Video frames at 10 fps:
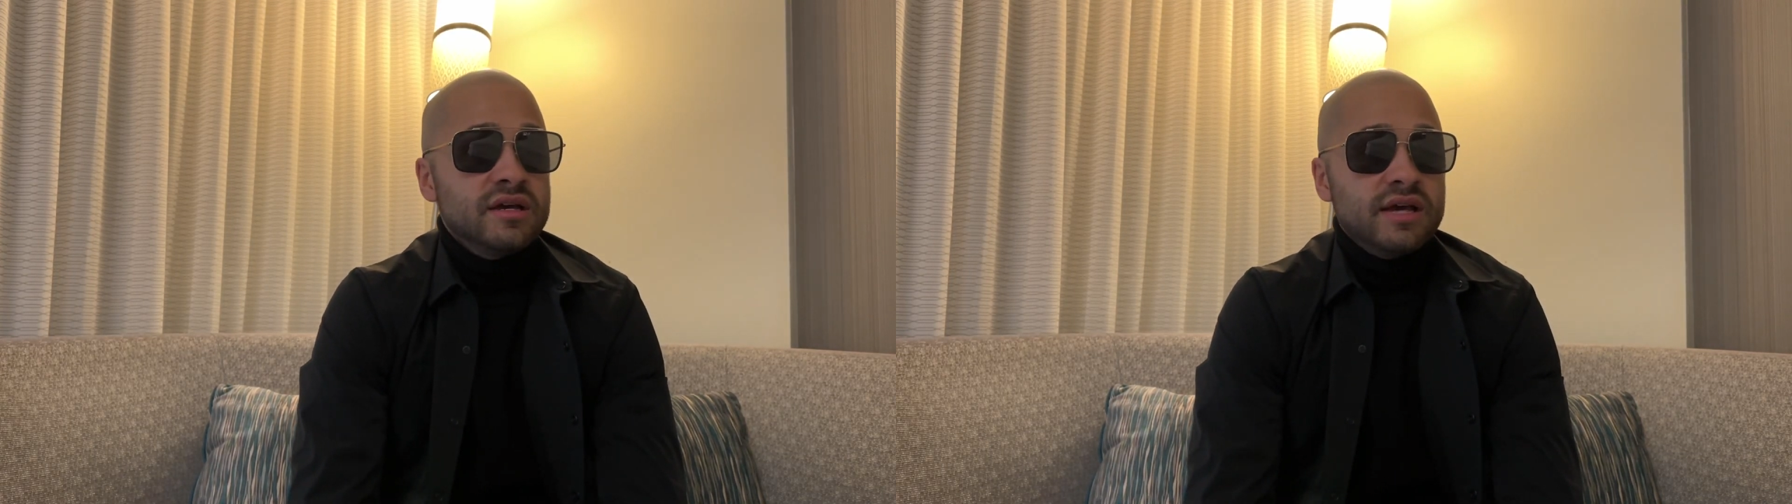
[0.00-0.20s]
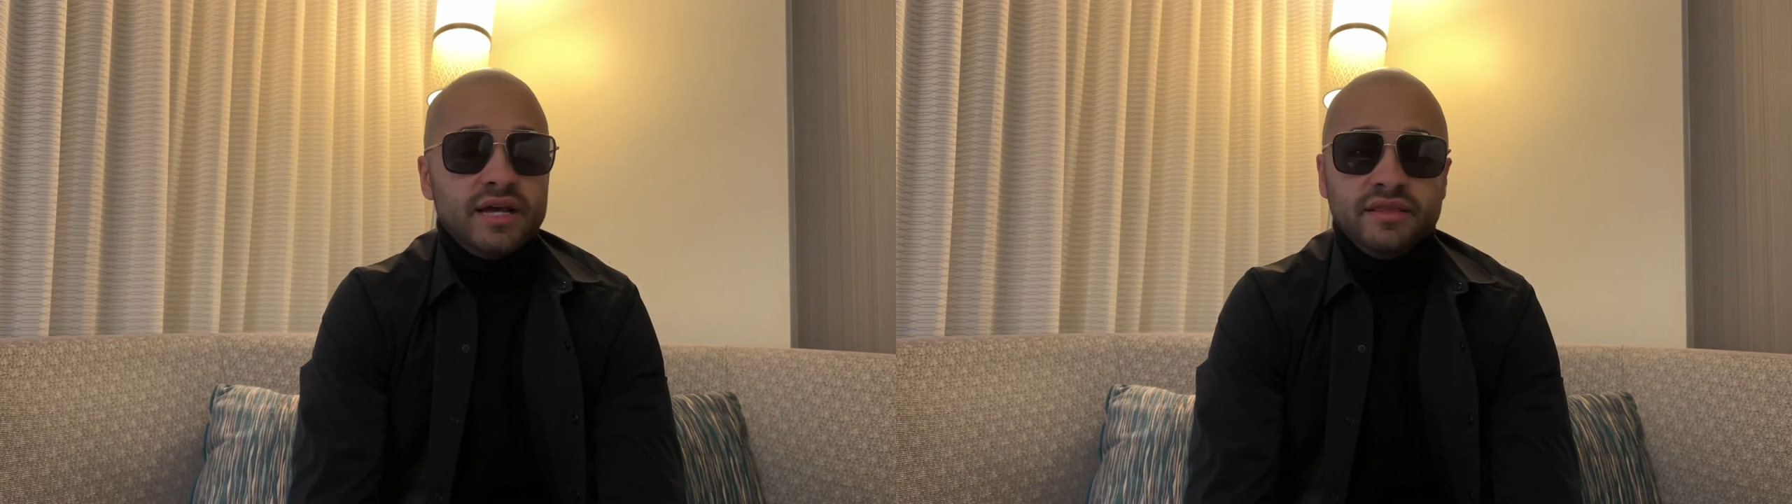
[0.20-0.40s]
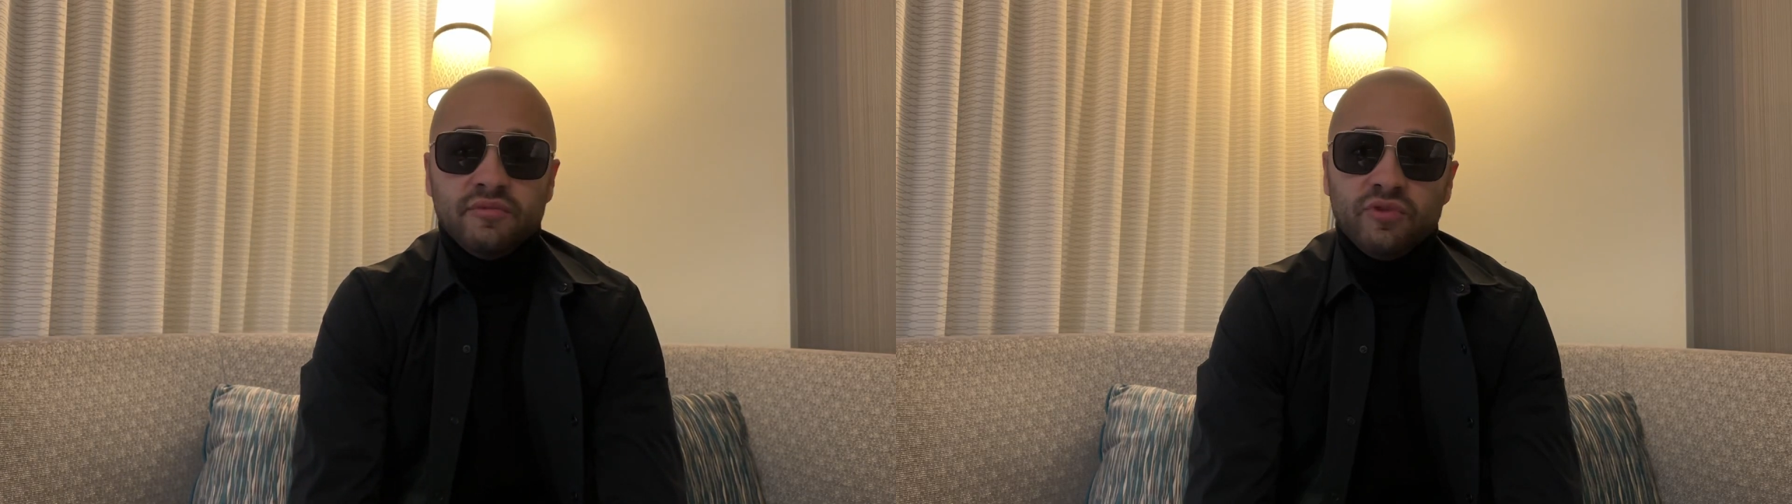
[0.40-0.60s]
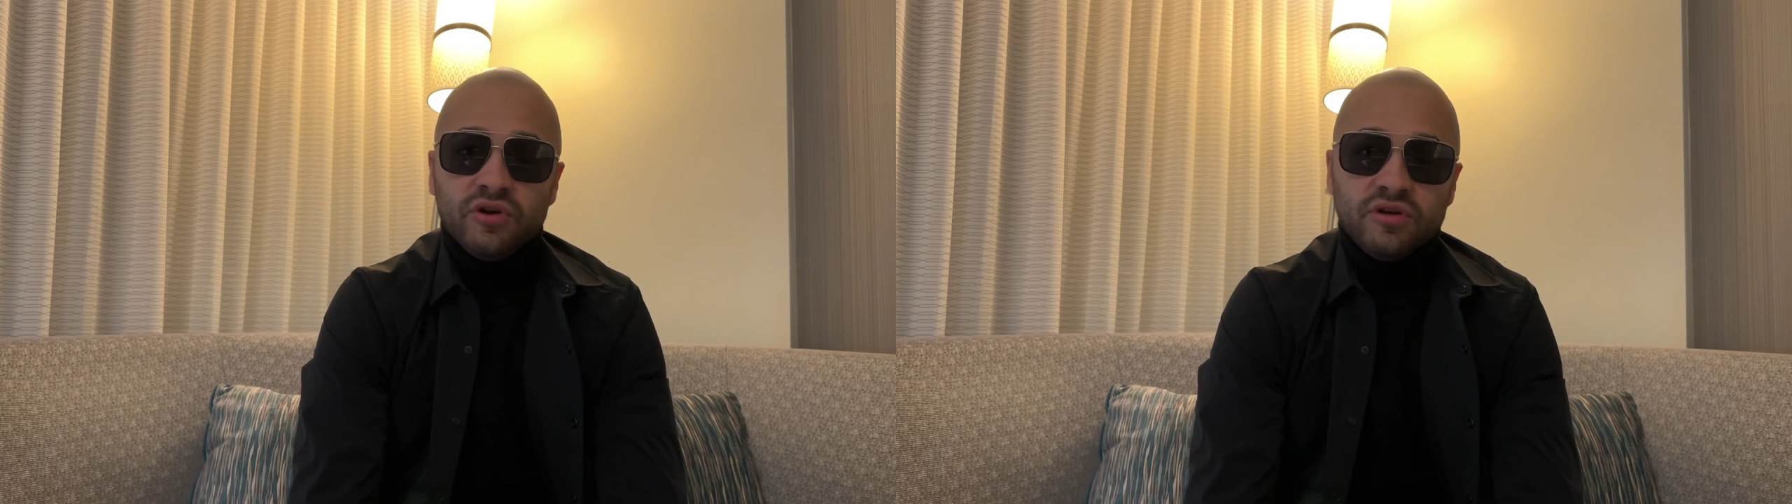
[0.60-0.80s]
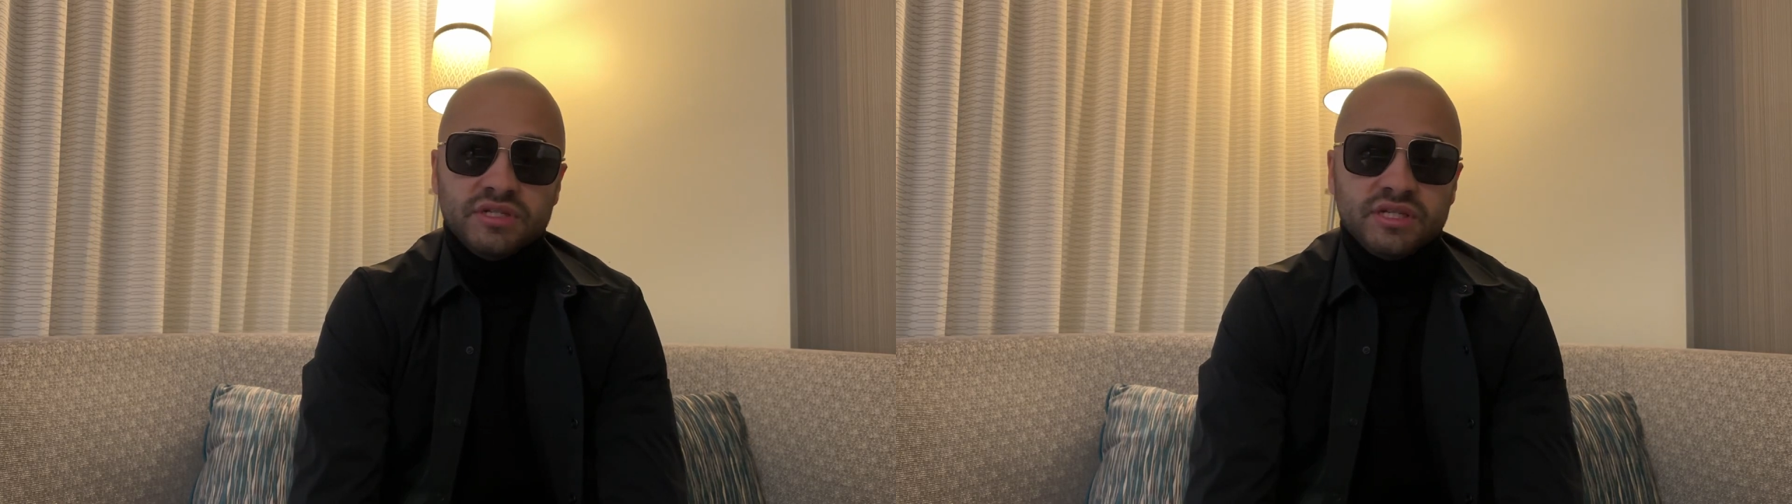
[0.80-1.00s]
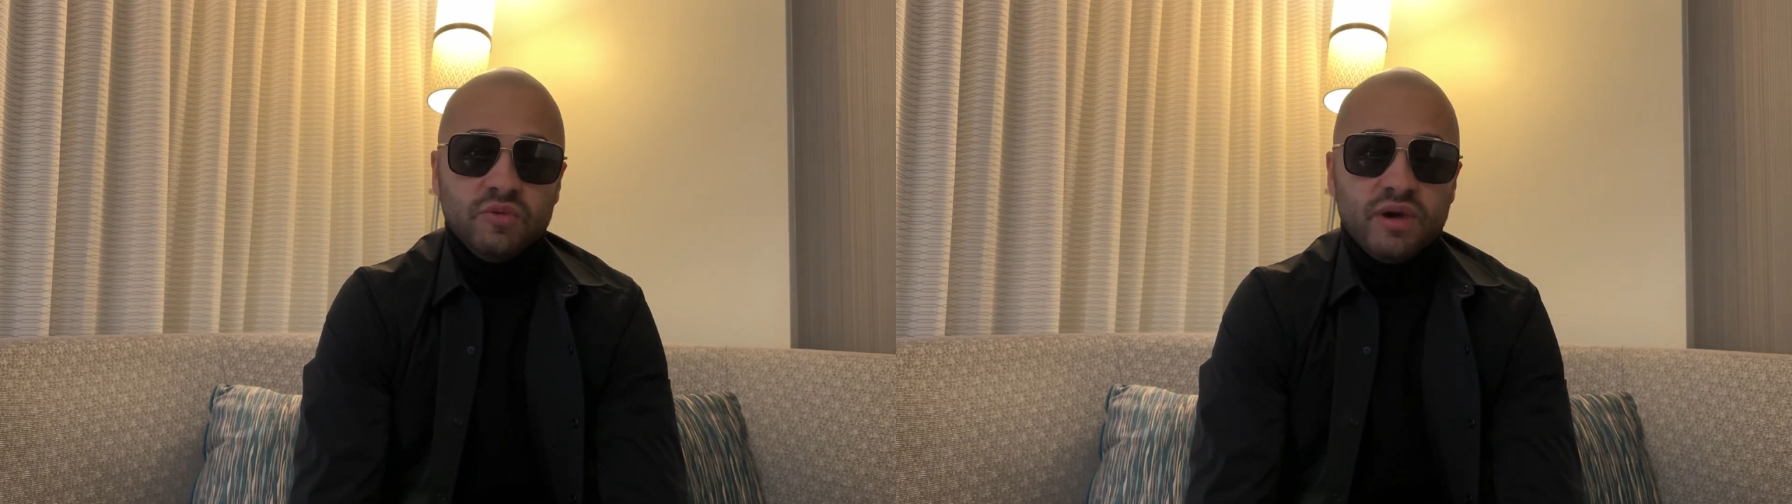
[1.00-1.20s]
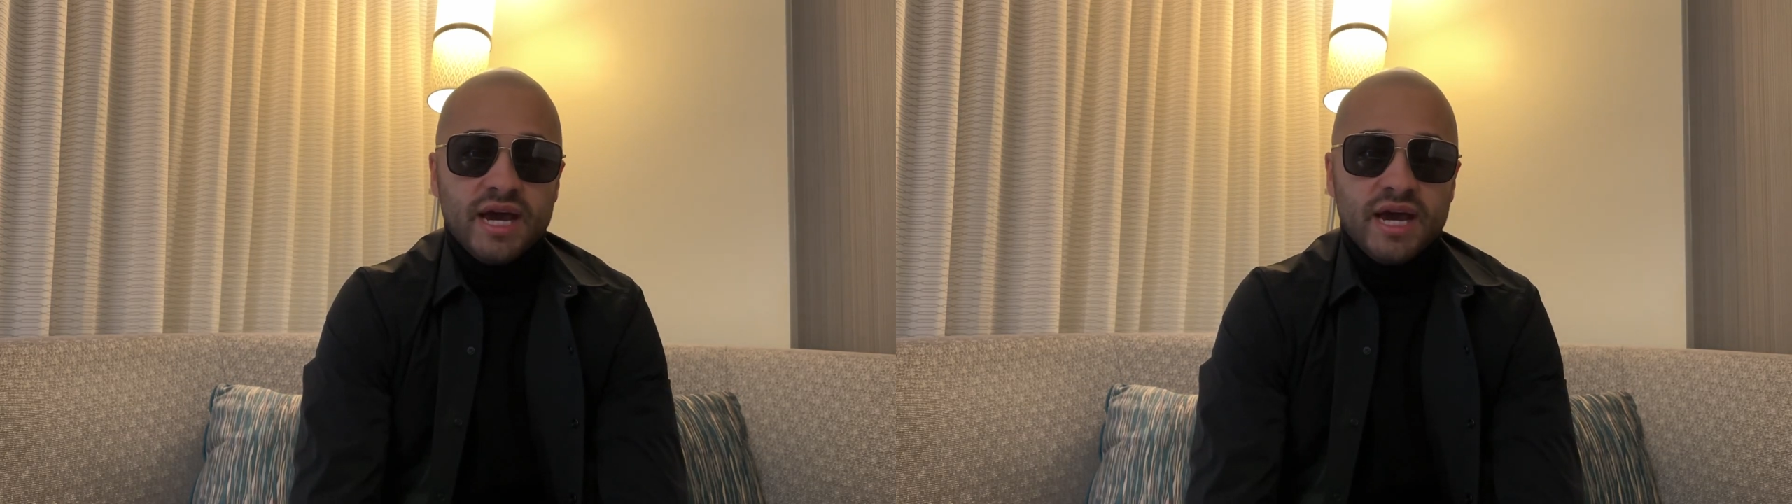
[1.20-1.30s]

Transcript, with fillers: and then we'll all see what